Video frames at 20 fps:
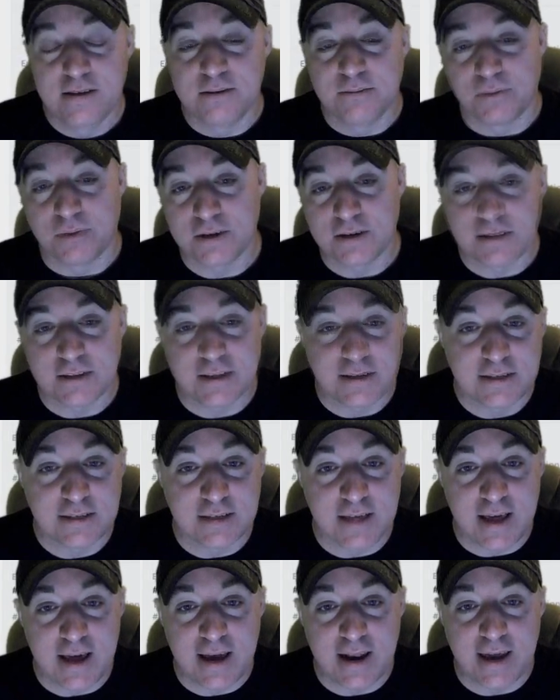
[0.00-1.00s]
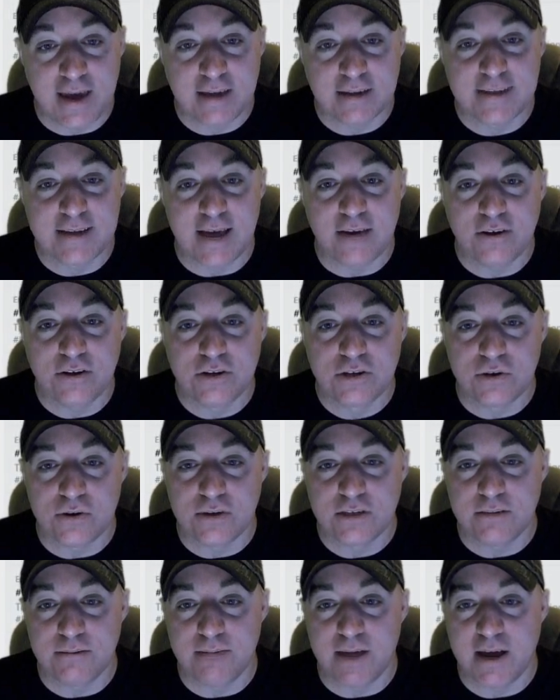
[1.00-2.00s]
Put a link to that. And down in
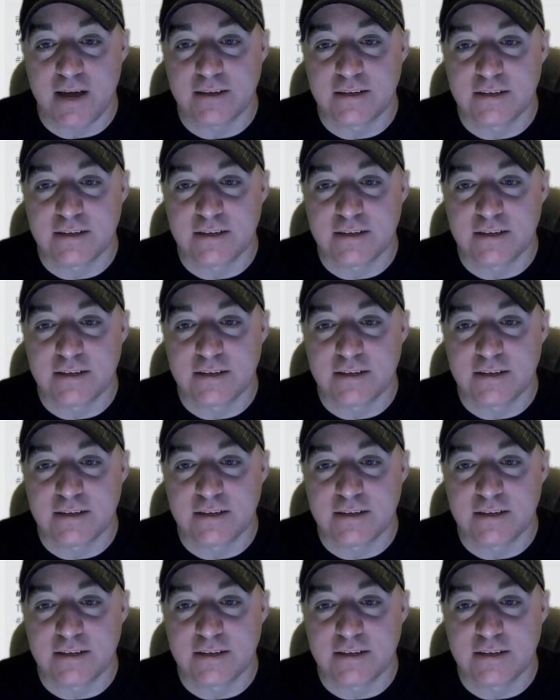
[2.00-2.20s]
Georgia, man